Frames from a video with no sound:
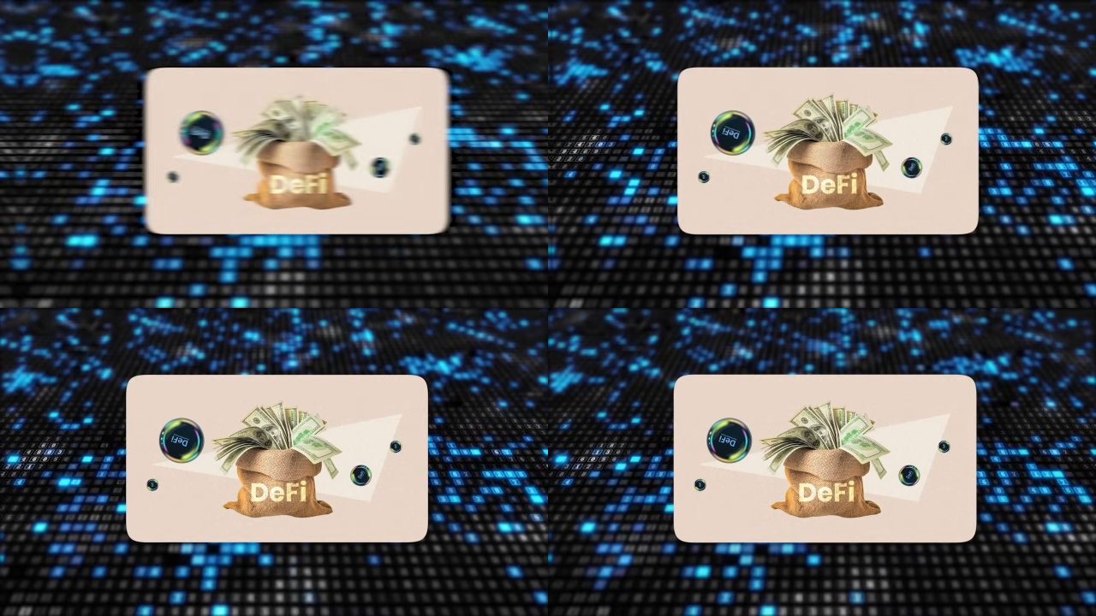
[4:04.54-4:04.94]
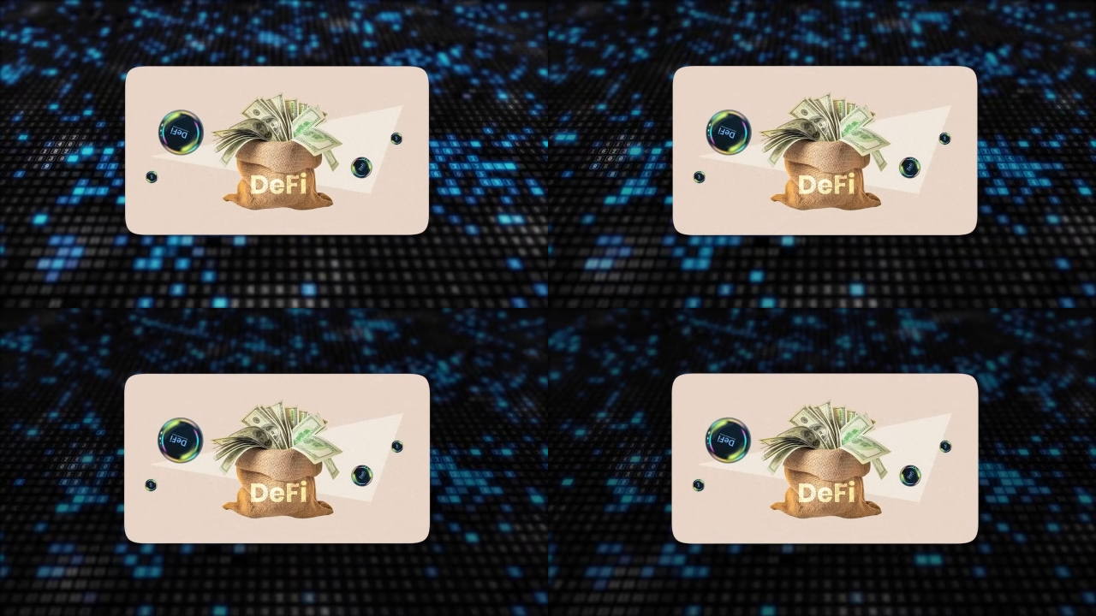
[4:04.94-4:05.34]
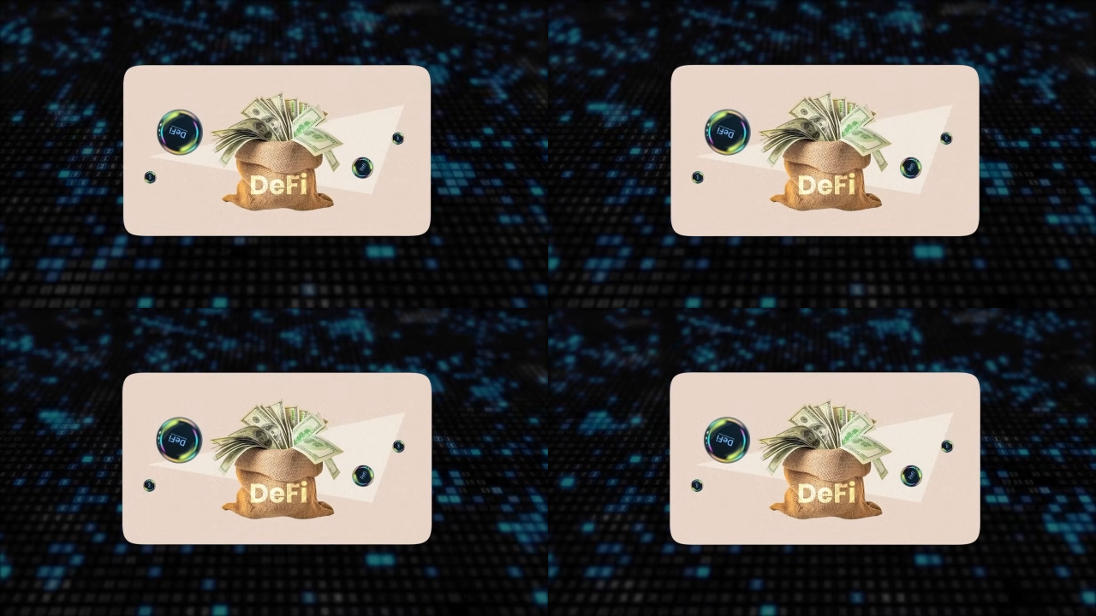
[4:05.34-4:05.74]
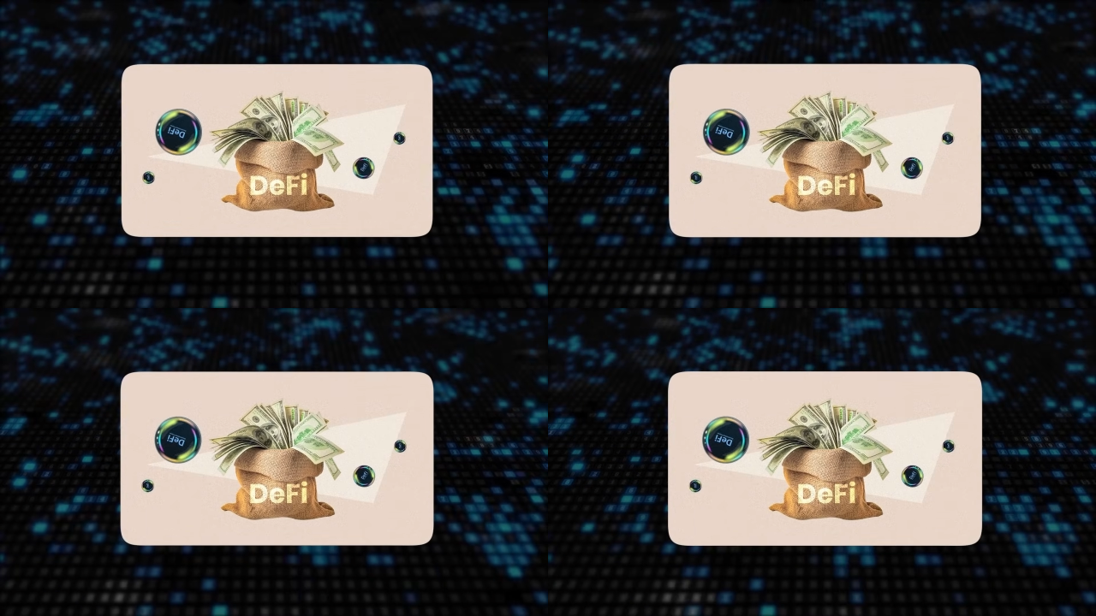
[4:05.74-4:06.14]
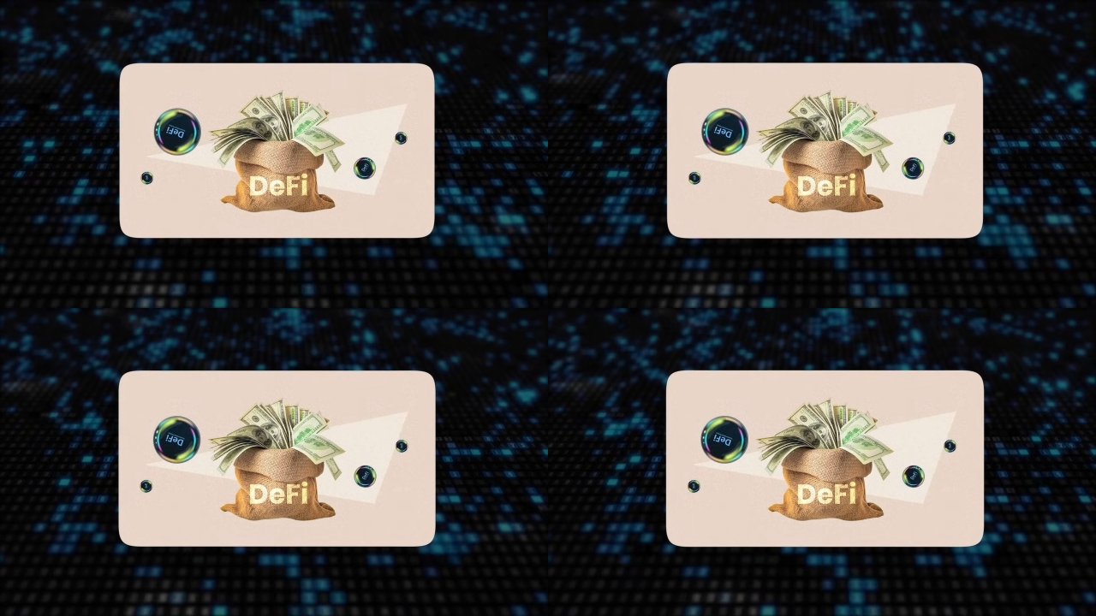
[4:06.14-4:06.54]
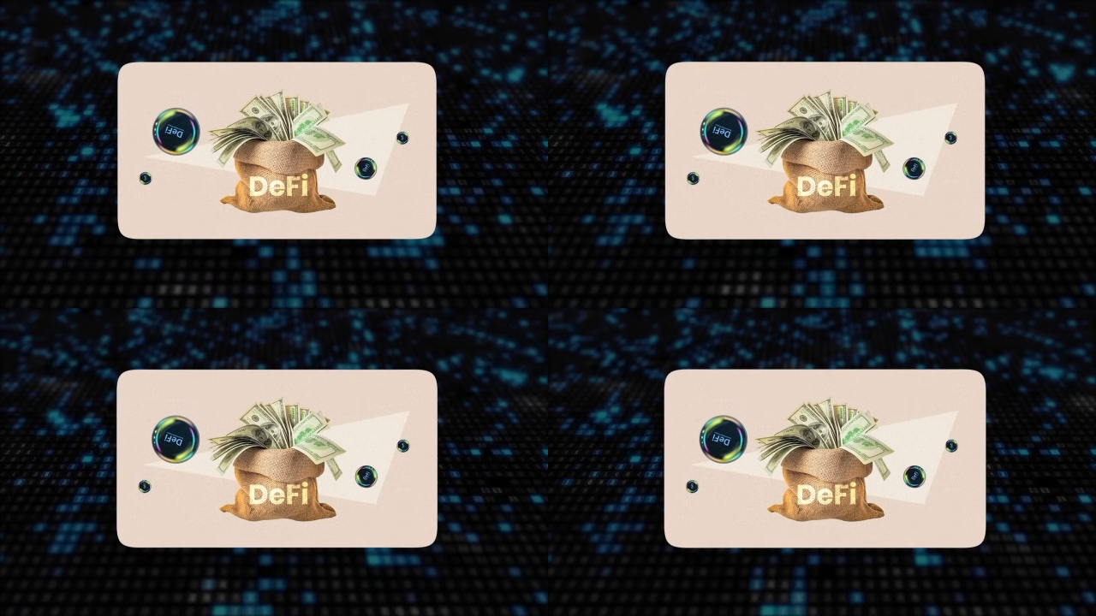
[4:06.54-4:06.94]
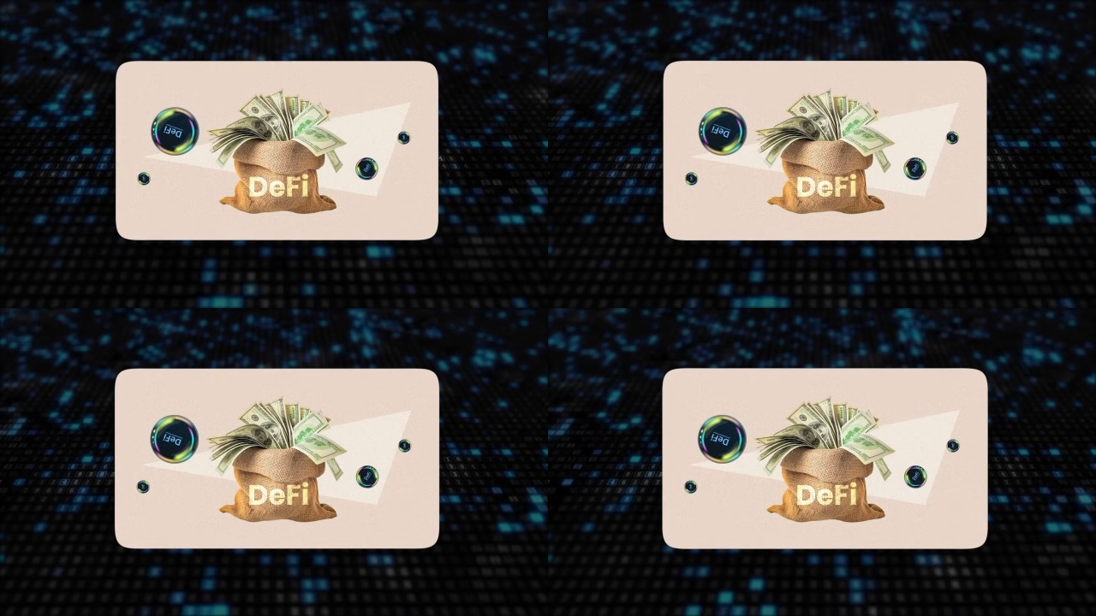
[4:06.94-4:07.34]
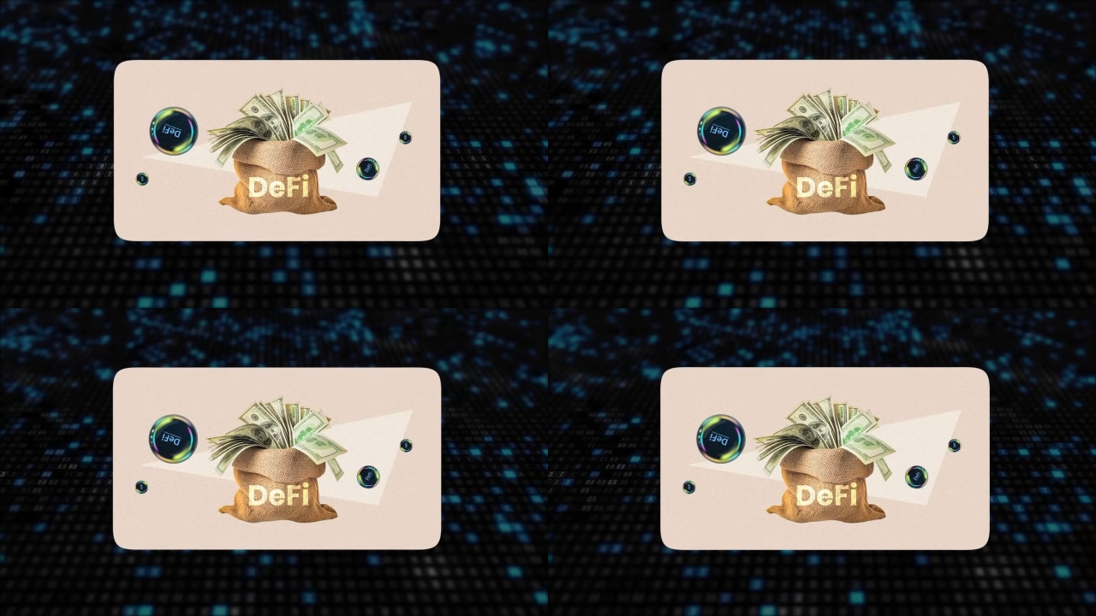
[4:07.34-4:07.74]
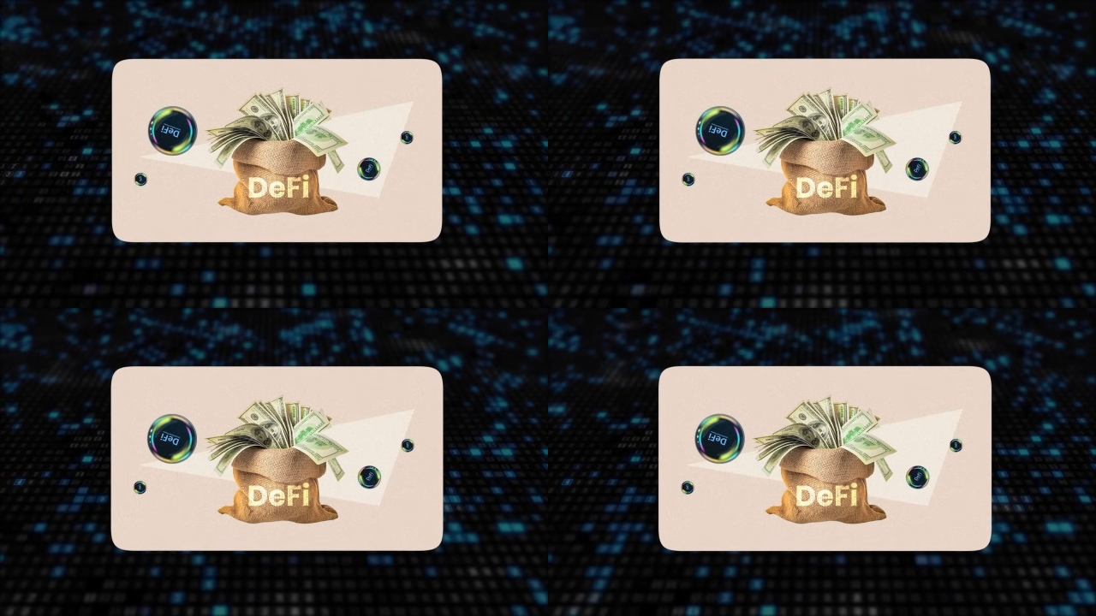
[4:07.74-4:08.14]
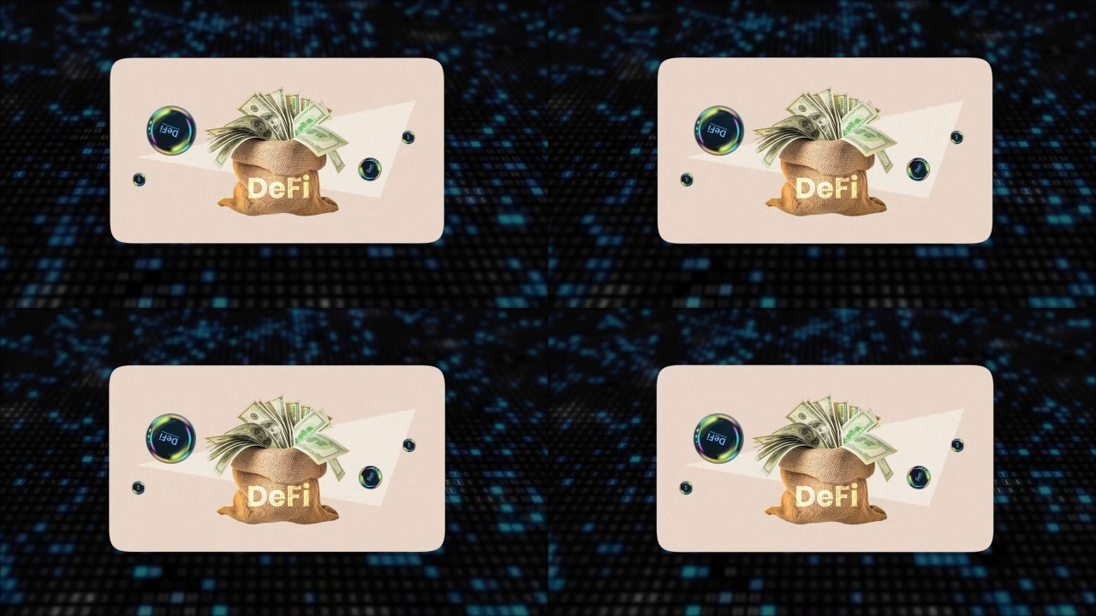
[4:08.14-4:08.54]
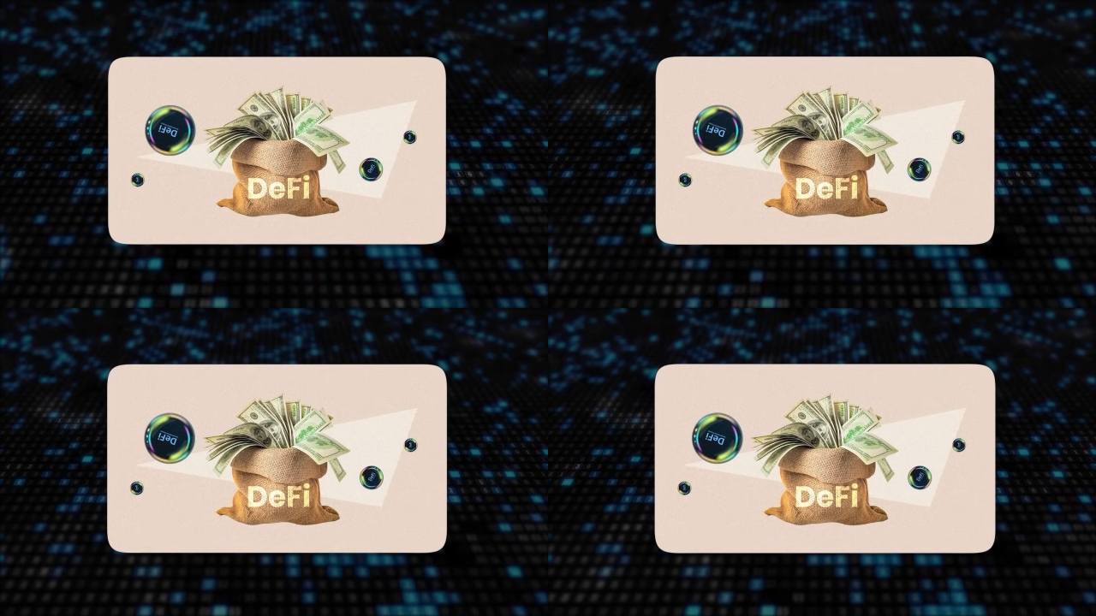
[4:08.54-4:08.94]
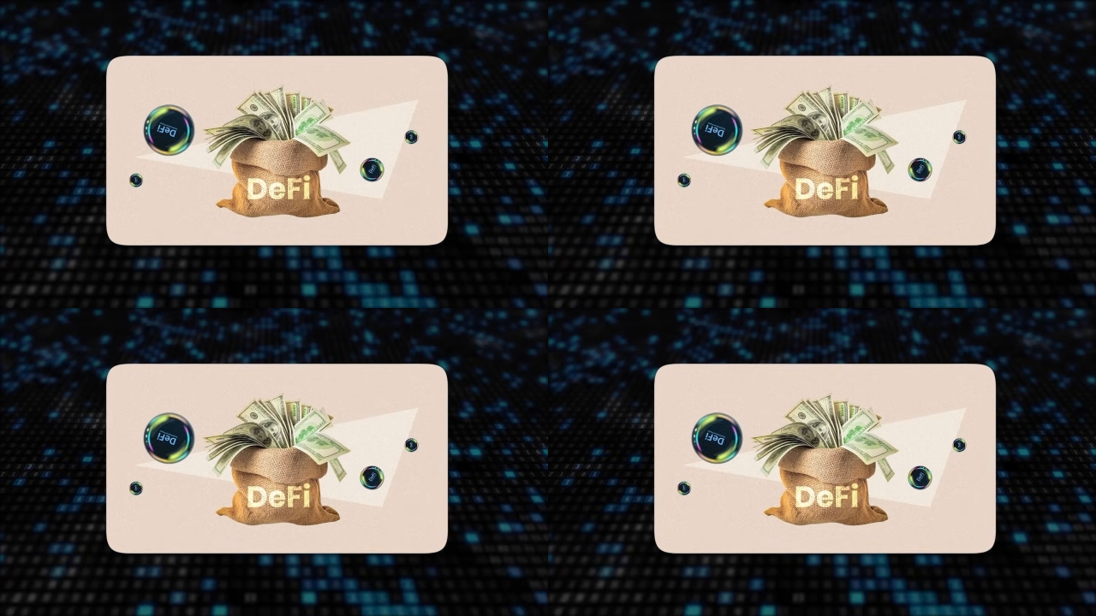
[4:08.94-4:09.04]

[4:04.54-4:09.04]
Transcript: Nobody's mouth can be seen.